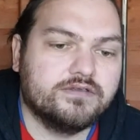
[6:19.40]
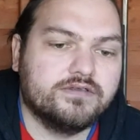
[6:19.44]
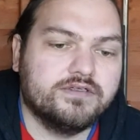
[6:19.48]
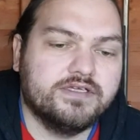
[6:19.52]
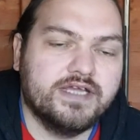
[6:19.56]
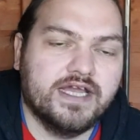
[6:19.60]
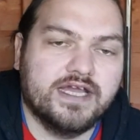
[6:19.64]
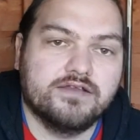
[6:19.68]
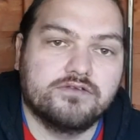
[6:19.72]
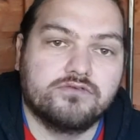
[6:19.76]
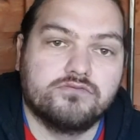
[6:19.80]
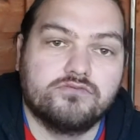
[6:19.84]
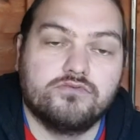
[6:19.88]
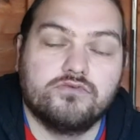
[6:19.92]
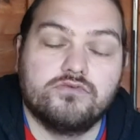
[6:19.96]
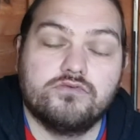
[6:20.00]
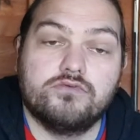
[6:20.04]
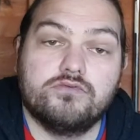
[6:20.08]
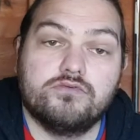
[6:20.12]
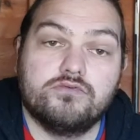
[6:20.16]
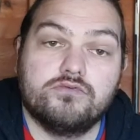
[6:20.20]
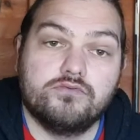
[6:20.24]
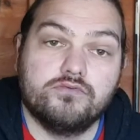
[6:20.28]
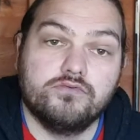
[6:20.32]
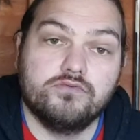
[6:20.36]
Yeah,
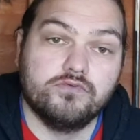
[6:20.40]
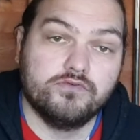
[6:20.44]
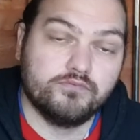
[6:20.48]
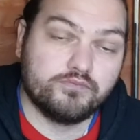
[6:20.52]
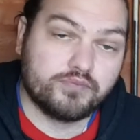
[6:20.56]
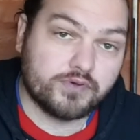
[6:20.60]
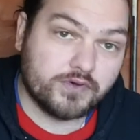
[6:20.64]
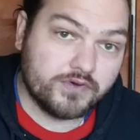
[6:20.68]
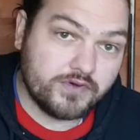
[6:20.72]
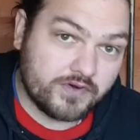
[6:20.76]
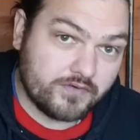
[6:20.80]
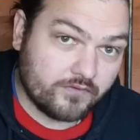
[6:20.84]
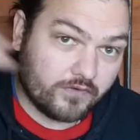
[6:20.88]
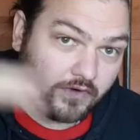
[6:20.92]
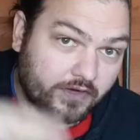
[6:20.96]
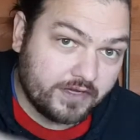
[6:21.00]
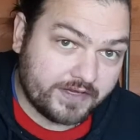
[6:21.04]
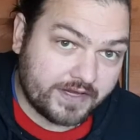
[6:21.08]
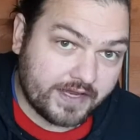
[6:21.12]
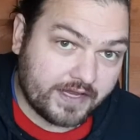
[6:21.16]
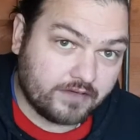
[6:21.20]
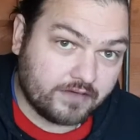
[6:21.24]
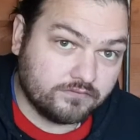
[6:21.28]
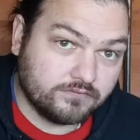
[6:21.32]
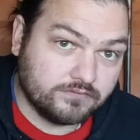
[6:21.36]
prune it right
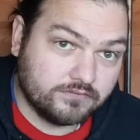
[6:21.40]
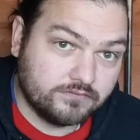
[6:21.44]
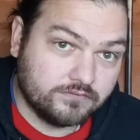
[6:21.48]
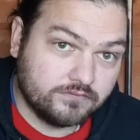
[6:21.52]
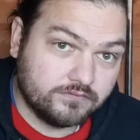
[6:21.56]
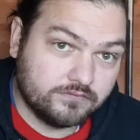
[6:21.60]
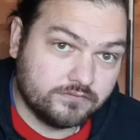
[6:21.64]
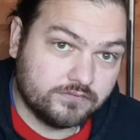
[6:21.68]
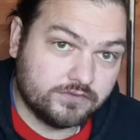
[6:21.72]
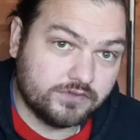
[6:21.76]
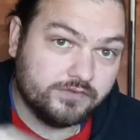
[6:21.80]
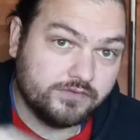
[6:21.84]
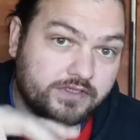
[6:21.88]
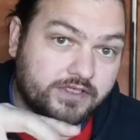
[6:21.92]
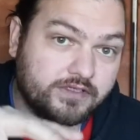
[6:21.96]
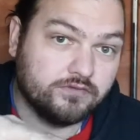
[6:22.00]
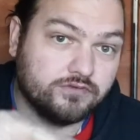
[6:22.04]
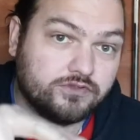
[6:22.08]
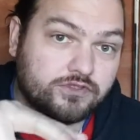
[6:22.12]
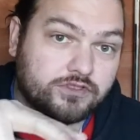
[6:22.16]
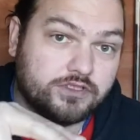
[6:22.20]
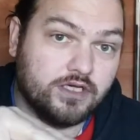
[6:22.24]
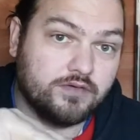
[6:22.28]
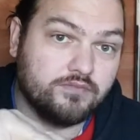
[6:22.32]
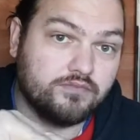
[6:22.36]
down to a
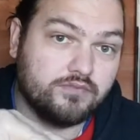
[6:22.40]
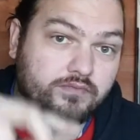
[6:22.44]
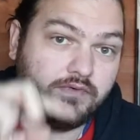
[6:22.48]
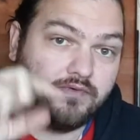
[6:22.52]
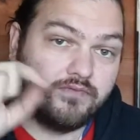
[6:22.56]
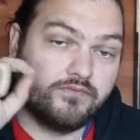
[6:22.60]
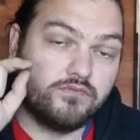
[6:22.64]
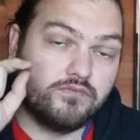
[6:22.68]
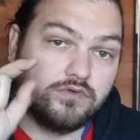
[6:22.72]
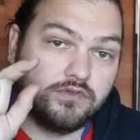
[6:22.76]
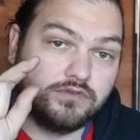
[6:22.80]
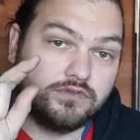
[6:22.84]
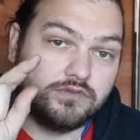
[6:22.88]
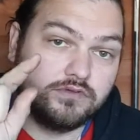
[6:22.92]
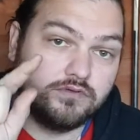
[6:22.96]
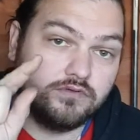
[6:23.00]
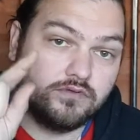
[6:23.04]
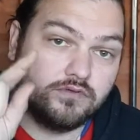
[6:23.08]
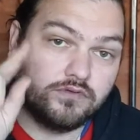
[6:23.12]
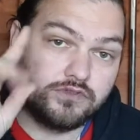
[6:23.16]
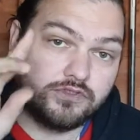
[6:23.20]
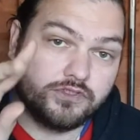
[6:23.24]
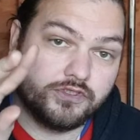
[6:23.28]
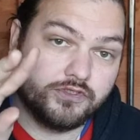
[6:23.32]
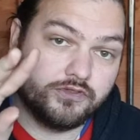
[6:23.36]
little stub with 1
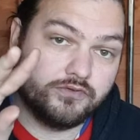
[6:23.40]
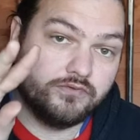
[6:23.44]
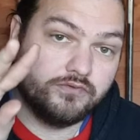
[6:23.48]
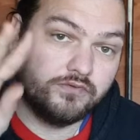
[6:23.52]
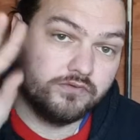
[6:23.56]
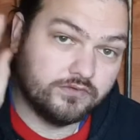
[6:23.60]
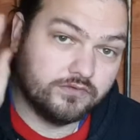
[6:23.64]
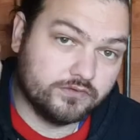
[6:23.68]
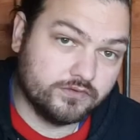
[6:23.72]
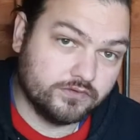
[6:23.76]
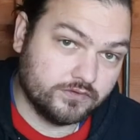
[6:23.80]
or 2